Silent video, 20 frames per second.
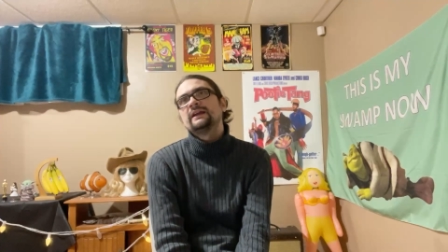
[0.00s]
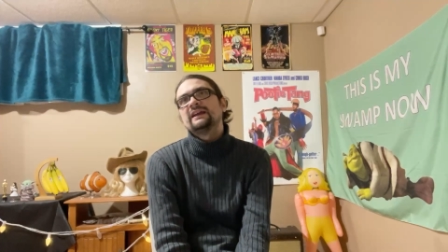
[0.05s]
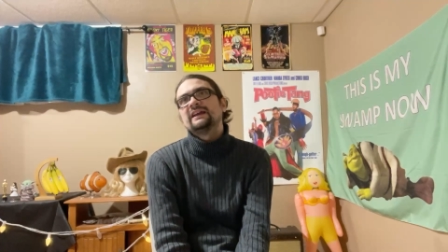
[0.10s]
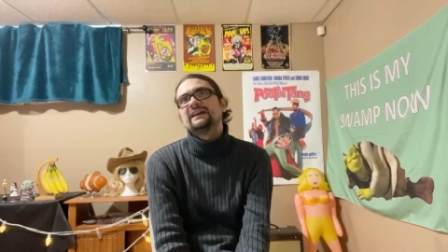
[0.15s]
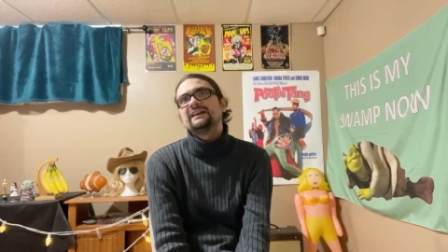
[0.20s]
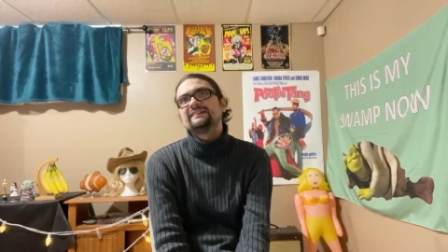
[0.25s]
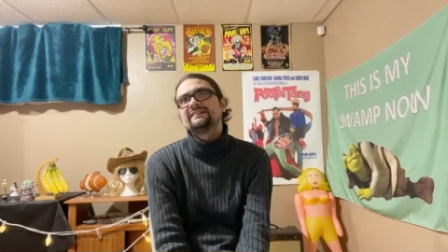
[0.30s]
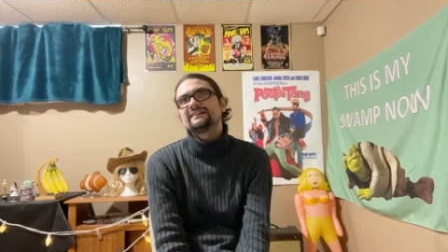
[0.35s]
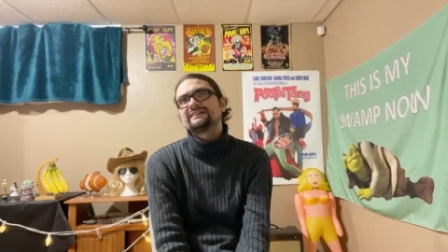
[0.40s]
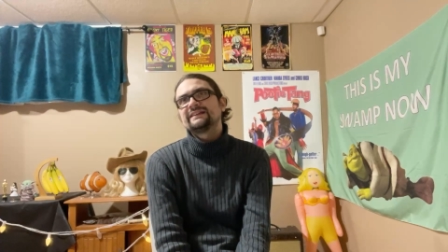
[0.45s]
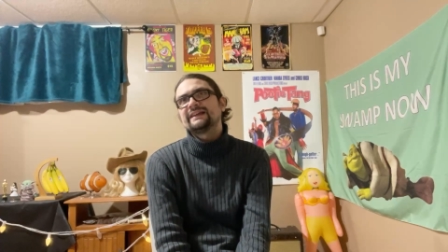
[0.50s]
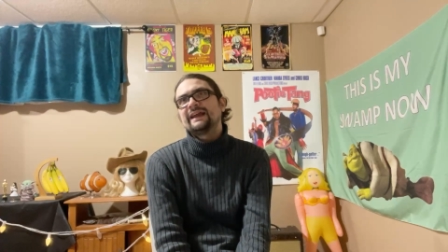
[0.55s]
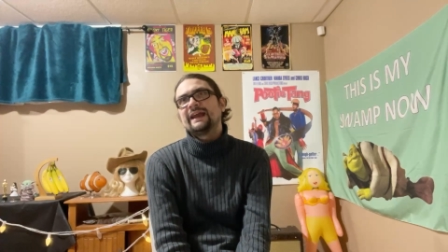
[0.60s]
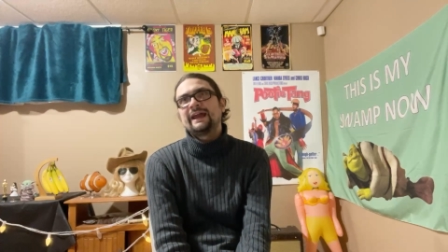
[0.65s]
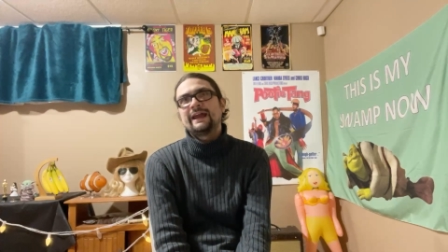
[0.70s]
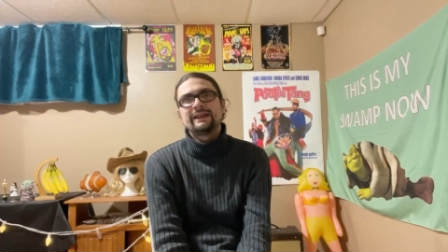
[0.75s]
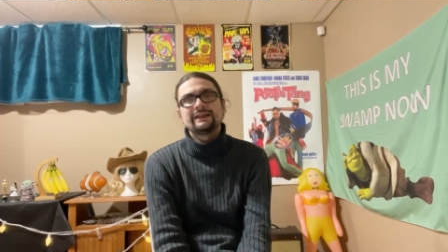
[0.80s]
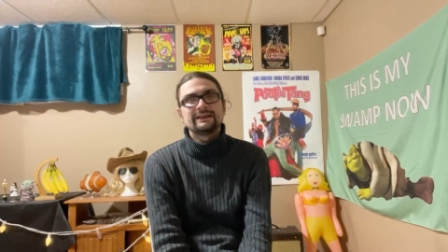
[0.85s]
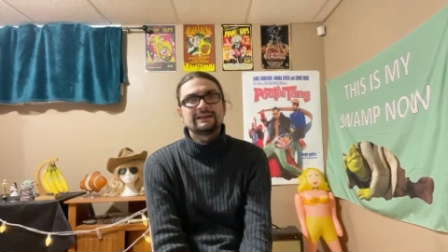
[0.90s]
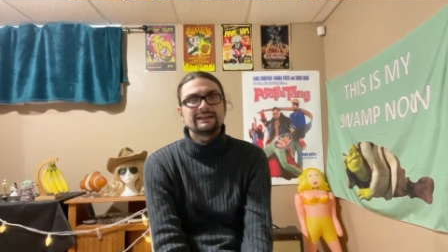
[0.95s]
he's at the
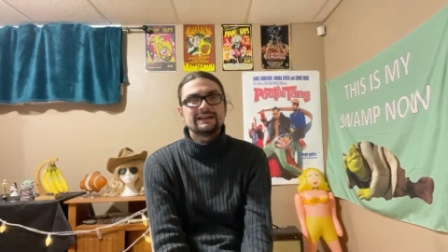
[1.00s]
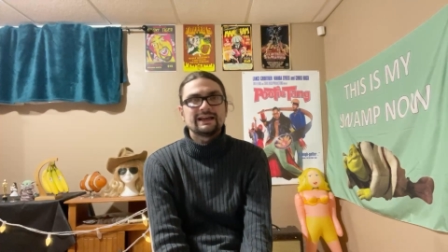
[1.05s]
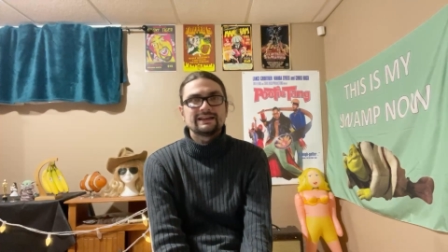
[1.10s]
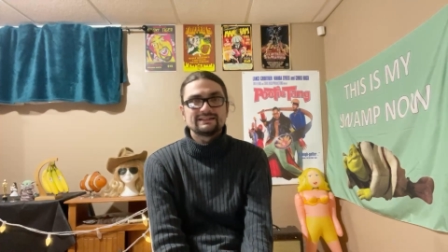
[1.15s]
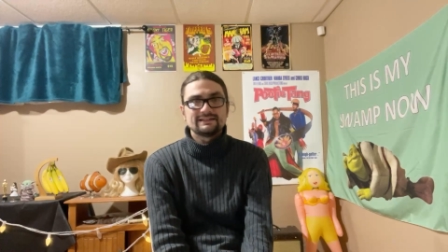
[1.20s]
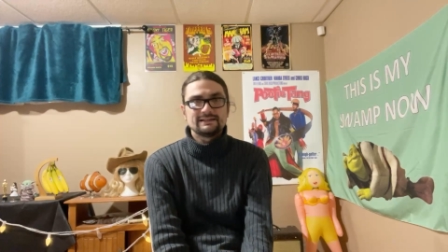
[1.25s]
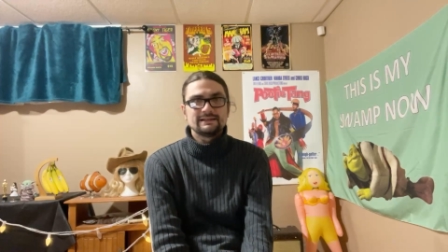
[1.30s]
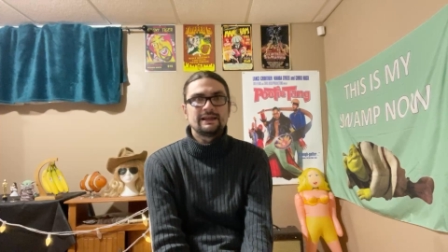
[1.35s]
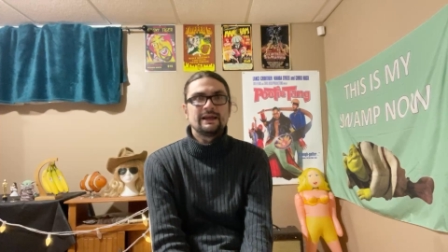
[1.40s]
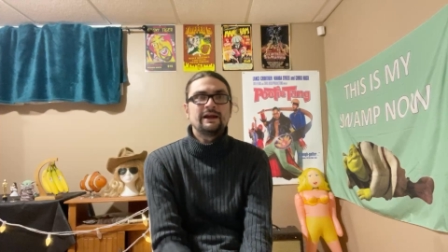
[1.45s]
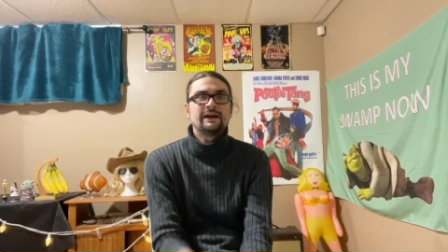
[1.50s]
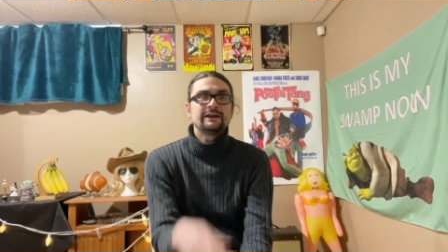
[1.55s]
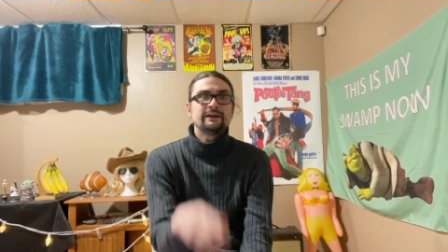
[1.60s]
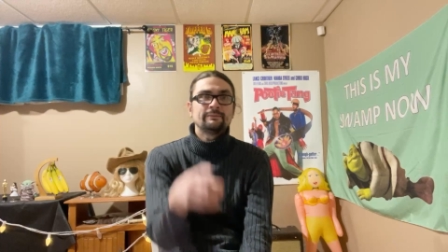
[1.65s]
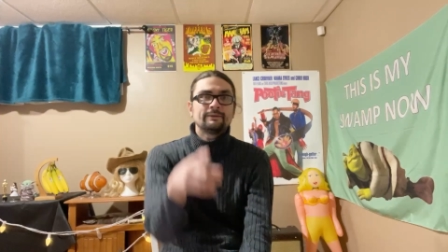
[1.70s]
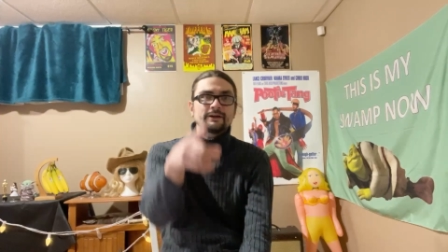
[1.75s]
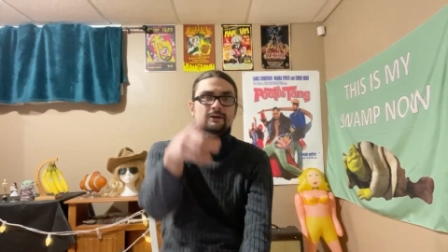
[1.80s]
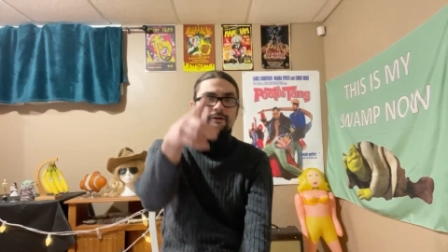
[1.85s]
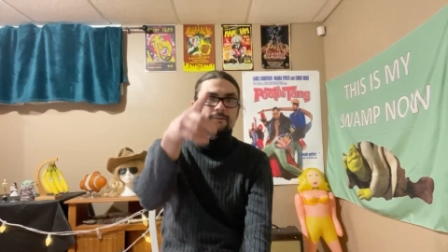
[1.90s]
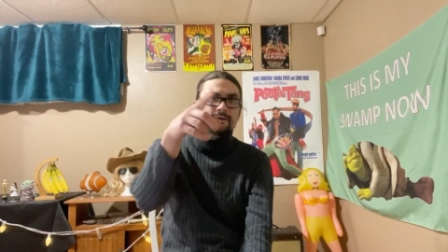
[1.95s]
end and he has a line. I'm
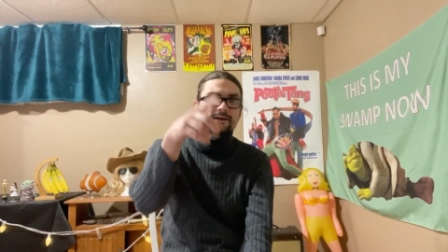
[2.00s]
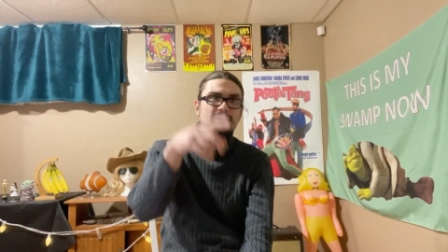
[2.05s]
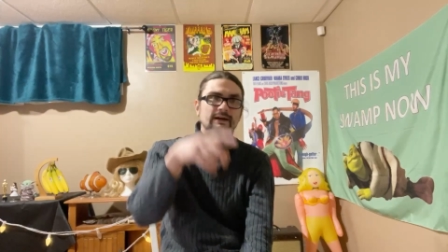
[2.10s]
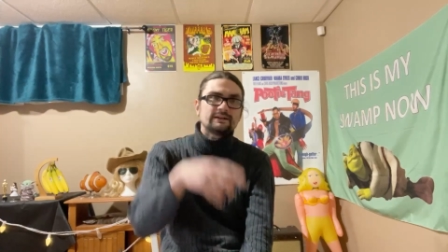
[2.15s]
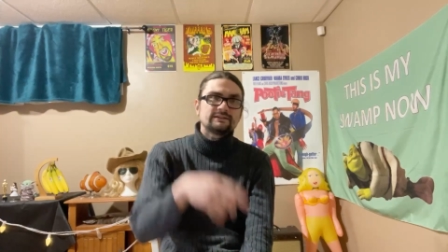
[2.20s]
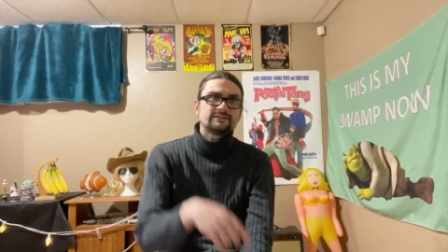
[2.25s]
like, oh my god,